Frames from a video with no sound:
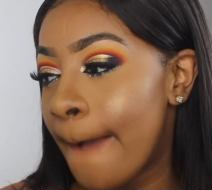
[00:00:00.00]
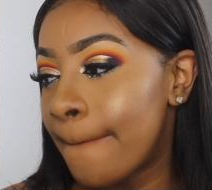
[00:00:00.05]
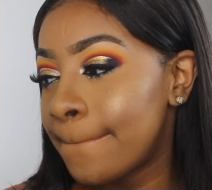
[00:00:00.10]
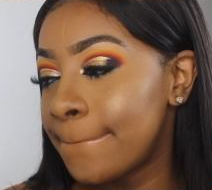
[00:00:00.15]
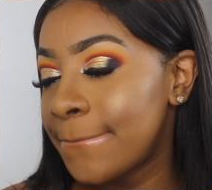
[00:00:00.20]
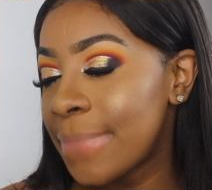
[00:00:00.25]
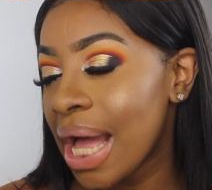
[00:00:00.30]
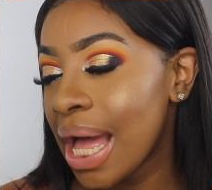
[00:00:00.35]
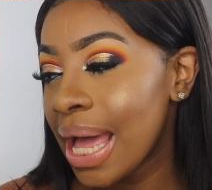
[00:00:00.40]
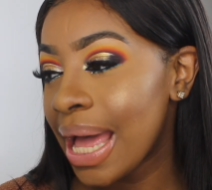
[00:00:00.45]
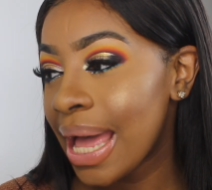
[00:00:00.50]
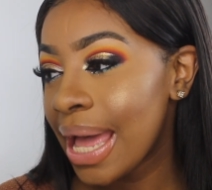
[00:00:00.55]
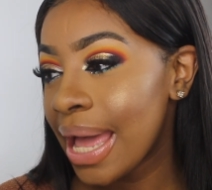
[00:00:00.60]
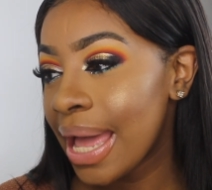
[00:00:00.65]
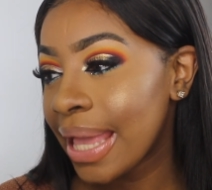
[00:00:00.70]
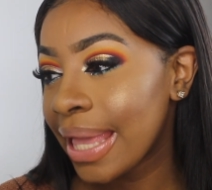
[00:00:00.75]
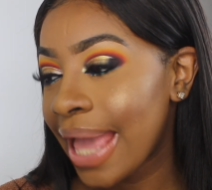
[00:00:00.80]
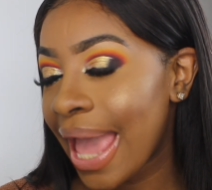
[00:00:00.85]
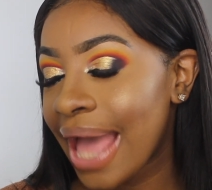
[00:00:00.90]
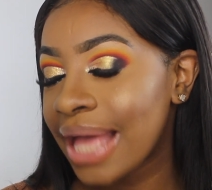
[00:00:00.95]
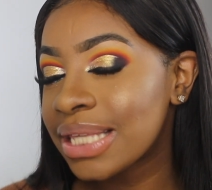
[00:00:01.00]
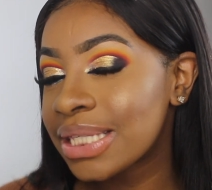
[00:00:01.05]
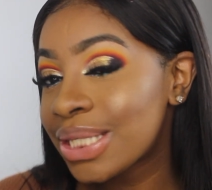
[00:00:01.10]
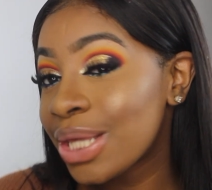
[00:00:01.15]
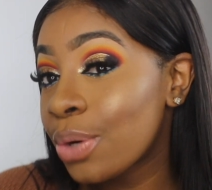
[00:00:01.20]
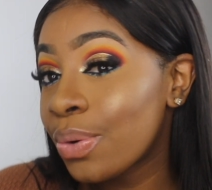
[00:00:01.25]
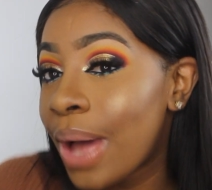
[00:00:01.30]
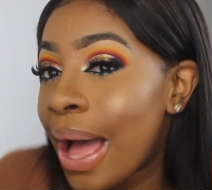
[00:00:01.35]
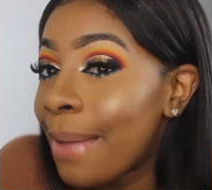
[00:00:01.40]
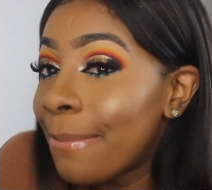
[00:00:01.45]
But yeah,
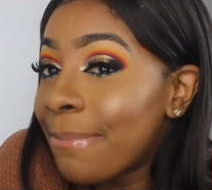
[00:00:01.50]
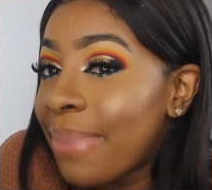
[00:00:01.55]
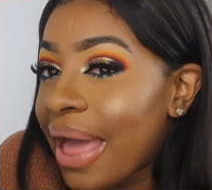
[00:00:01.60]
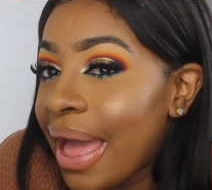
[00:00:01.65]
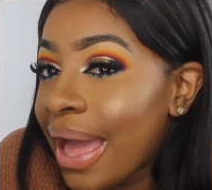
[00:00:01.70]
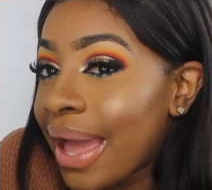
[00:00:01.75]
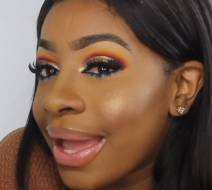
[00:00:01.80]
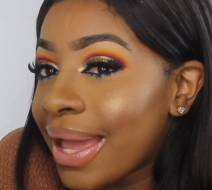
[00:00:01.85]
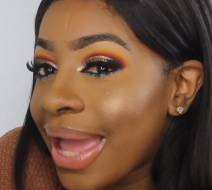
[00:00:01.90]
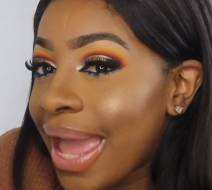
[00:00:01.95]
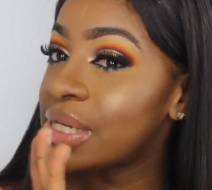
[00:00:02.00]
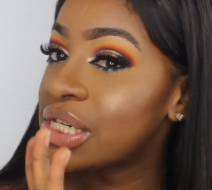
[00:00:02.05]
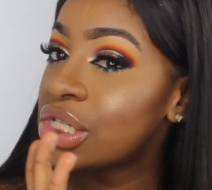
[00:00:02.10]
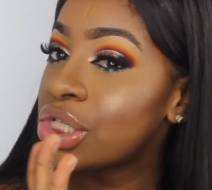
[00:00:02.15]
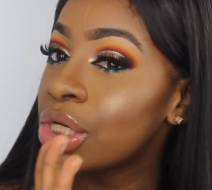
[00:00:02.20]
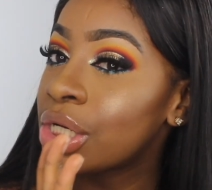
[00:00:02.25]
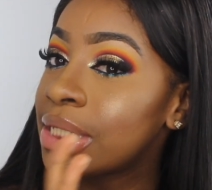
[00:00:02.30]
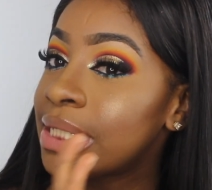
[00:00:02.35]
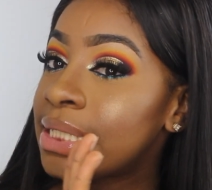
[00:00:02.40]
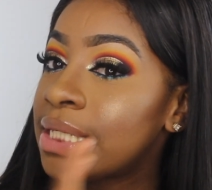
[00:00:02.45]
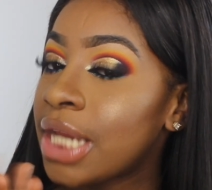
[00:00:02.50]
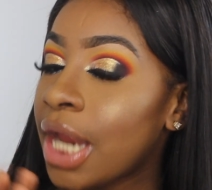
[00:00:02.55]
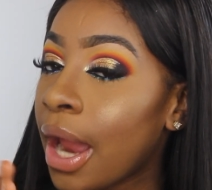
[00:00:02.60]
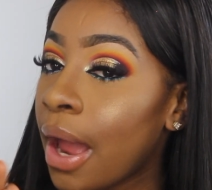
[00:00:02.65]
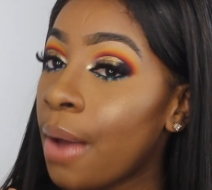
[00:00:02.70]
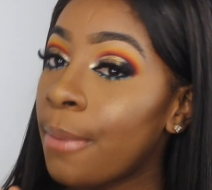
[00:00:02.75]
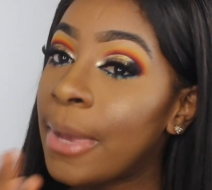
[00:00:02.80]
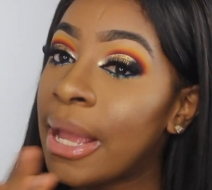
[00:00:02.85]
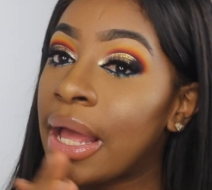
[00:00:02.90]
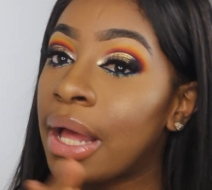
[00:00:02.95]
so I'm back. Be sure to check
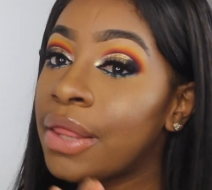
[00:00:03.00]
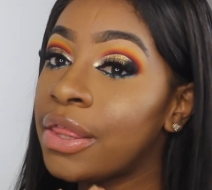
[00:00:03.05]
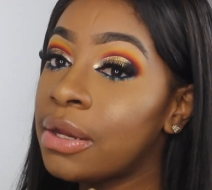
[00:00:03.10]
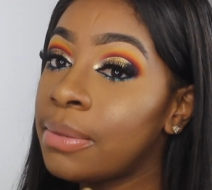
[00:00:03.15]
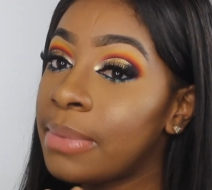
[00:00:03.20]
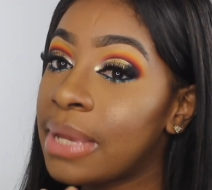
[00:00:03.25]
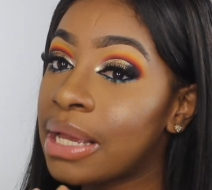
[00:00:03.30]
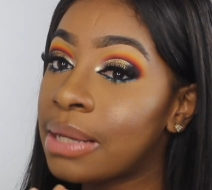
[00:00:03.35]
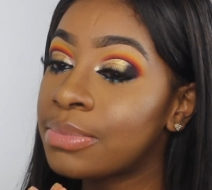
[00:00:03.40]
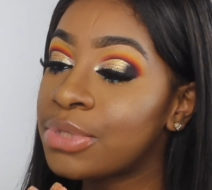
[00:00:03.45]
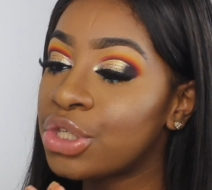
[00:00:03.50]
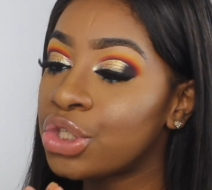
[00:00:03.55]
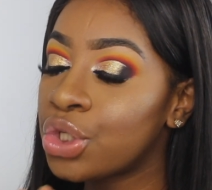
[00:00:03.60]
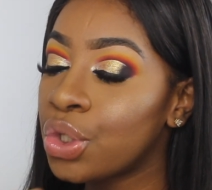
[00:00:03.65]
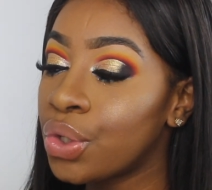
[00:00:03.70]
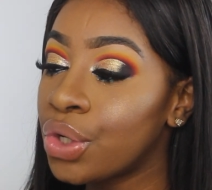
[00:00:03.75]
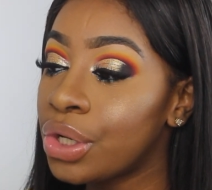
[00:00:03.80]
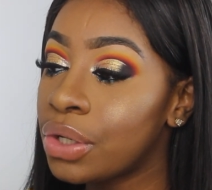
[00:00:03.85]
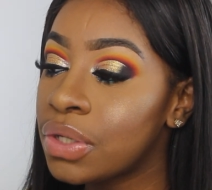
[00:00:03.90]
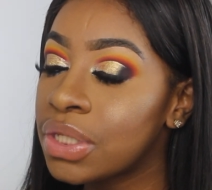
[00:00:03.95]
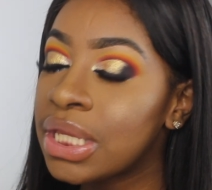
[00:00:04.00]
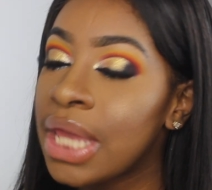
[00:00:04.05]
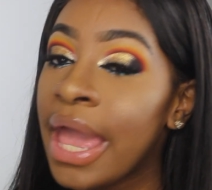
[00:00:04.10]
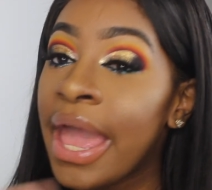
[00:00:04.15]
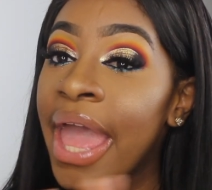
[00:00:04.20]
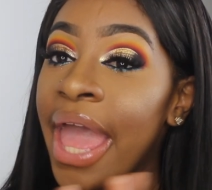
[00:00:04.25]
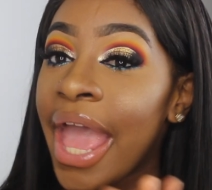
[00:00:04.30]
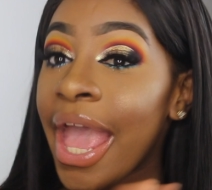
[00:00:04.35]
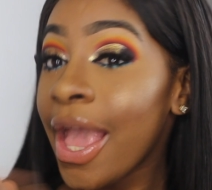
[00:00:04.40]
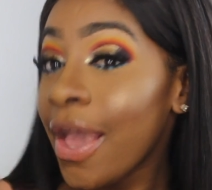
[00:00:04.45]
out my other makeup tutorials.
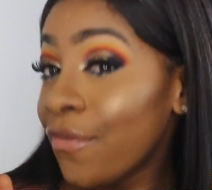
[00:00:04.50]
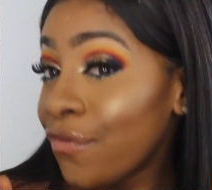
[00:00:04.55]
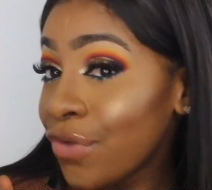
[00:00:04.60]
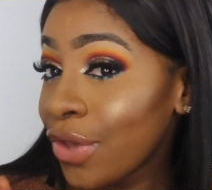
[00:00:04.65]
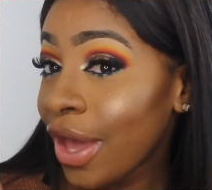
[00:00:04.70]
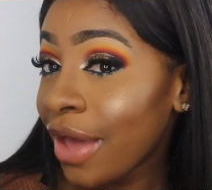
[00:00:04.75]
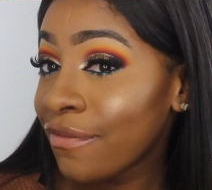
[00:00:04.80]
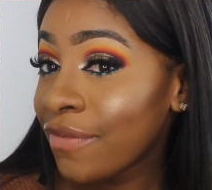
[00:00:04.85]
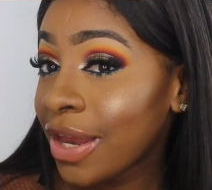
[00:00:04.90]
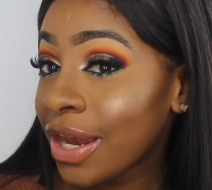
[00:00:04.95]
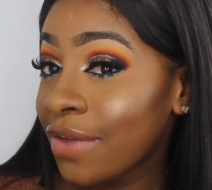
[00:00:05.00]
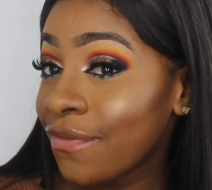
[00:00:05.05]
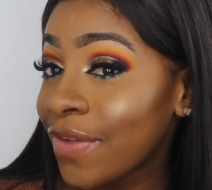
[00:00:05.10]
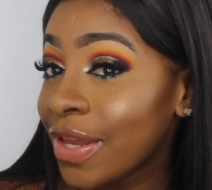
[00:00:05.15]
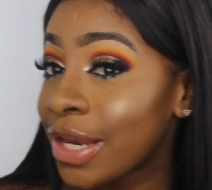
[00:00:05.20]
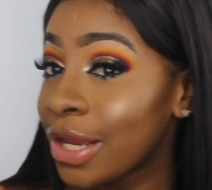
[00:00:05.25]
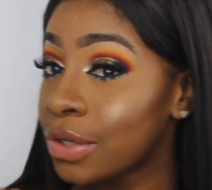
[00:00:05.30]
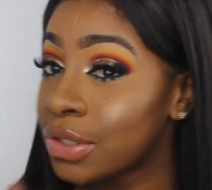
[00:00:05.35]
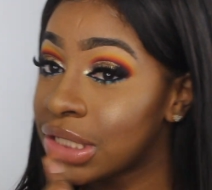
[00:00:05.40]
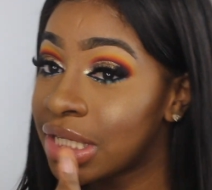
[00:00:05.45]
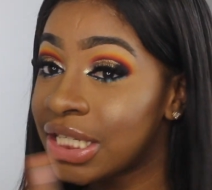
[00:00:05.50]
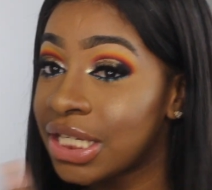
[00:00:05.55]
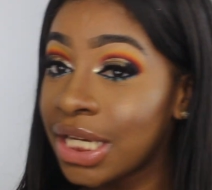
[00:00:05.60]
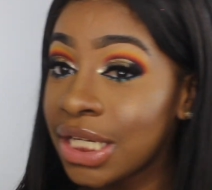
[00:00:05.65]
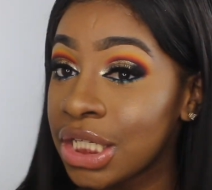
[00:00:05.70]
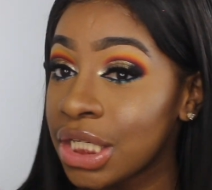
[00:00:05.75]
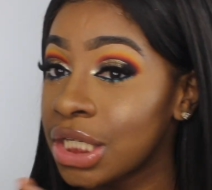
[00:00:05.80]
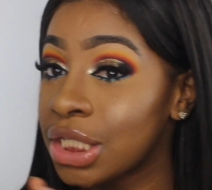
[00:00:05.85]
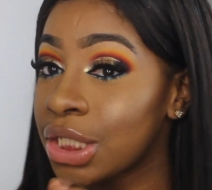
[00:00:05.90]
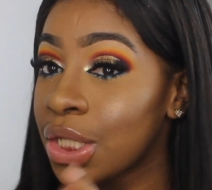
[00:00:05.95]
If you have any video
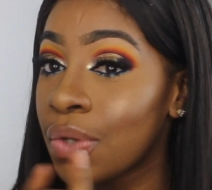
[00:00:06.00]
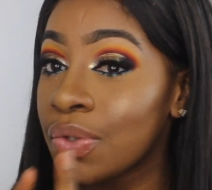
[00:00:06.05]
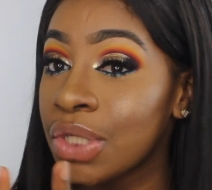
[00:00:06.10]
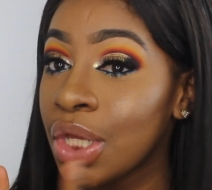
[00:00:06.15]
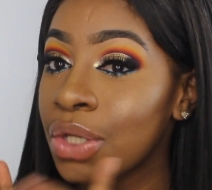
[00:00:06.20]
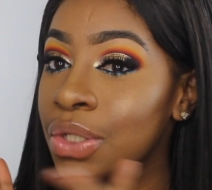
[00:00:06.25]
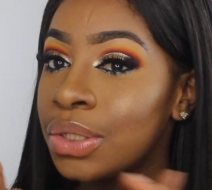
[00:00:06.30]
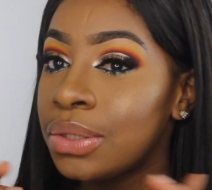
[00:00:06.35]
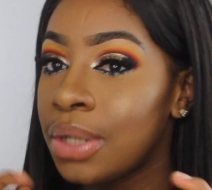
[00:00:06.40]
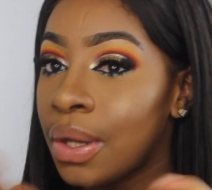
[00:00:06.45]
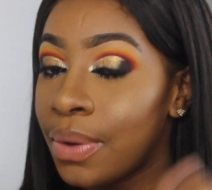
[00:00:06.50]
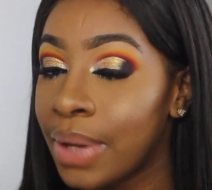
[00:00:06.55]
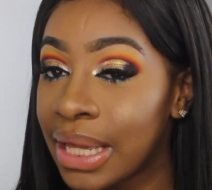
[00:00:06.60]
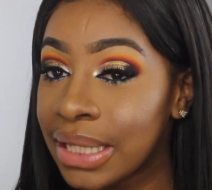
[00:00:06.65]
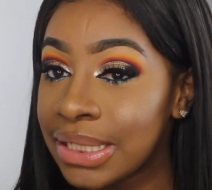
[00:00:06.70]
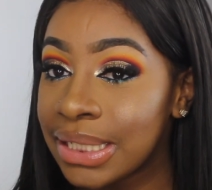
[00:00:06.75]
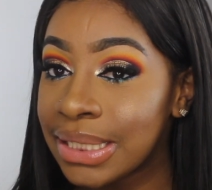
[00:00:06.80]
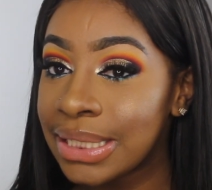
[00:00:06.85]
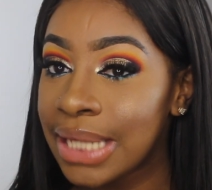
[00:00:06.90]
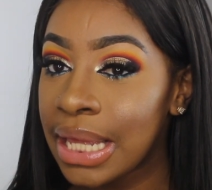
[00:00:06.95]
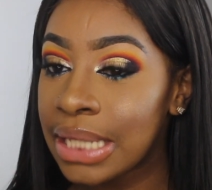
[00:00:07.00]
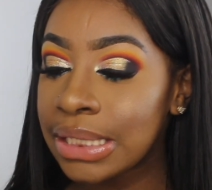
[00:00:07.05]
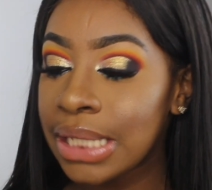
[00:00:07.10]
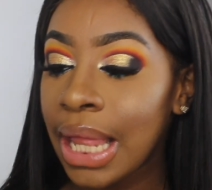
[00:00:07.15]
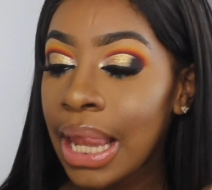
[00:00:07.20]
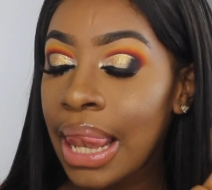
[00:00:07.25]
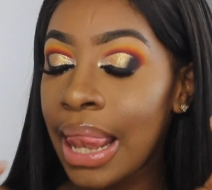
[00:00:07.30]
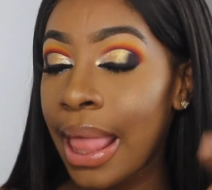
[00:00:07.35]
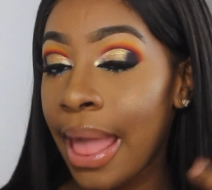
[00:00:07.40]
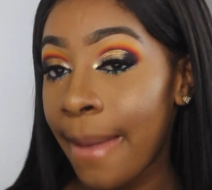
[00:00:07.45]
suggestions, also don't hesitate to
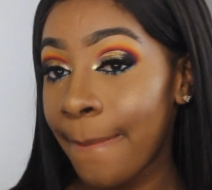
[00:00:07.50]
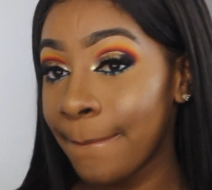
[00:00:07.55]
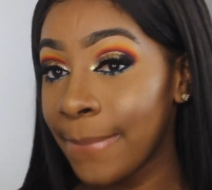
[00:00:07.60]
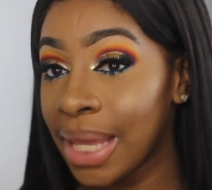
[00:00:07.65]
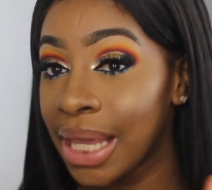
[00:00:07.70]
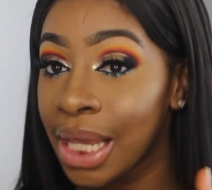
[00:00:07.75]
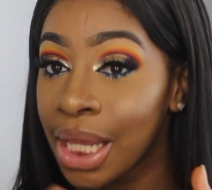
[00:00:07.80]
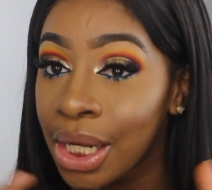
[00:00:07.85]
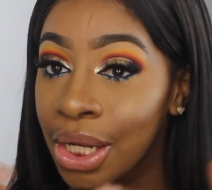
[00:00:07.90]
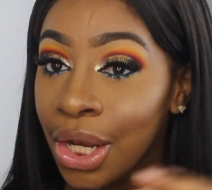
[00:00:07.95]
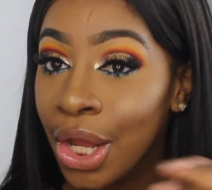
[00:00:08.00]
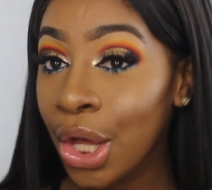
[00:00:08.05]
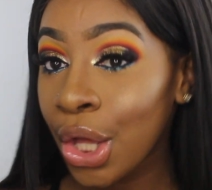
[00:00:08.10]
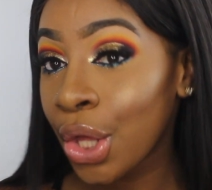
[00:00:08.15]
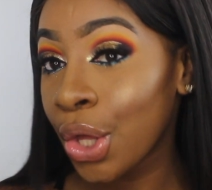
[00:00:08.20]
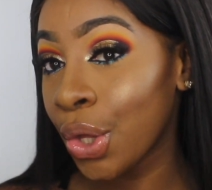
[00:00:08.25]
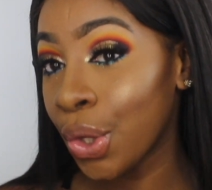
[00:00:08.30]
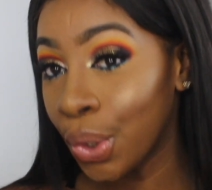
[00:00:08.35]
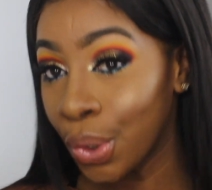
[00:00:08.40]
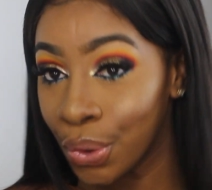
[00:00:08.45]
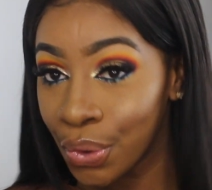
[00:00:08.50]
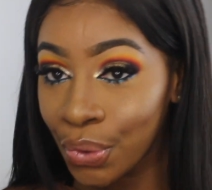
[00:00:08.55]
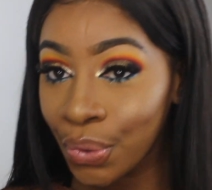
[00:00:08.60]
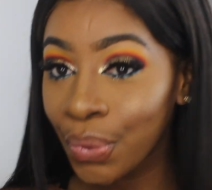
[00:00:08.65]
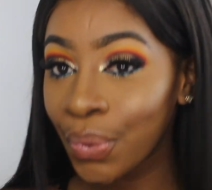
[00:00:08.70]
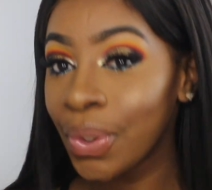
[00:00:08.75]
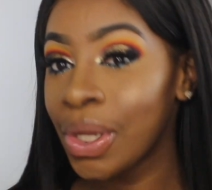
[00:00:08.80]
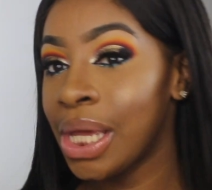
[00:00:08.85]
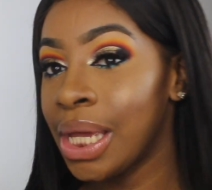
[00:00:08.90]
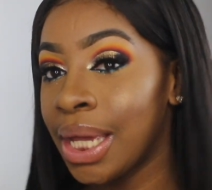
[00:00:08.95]
let me
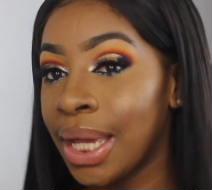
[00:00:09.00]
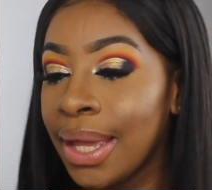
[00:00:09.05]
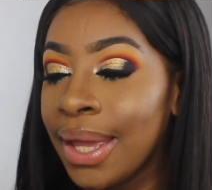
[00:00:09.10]
know.